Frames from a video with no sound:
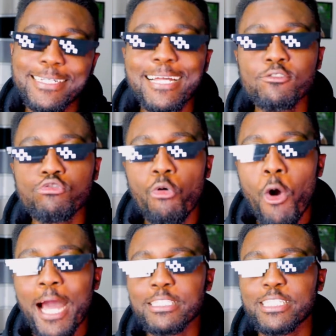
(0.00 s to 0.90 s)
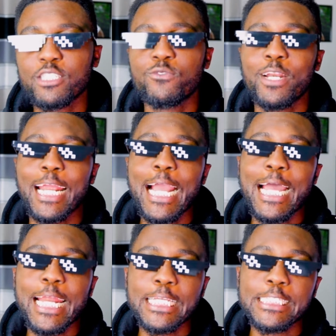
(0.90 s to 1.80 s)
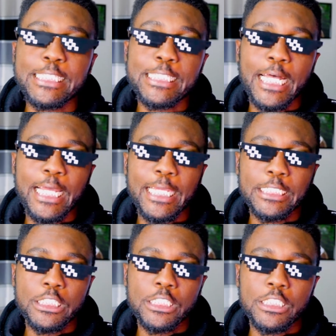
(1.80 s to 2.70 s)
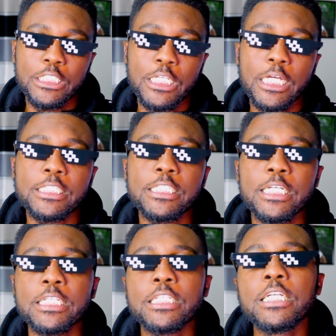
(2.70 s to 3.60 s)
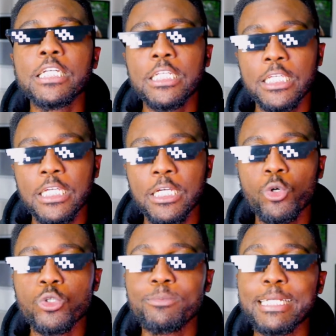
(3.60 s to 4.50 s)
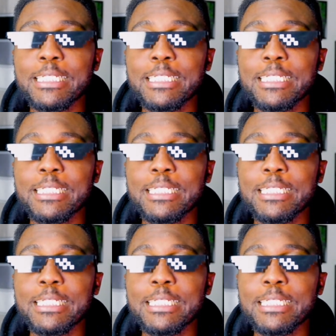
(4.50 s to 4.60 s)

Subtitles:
dancehall artist for the Ghana inside, you understand? Yeah, it goes by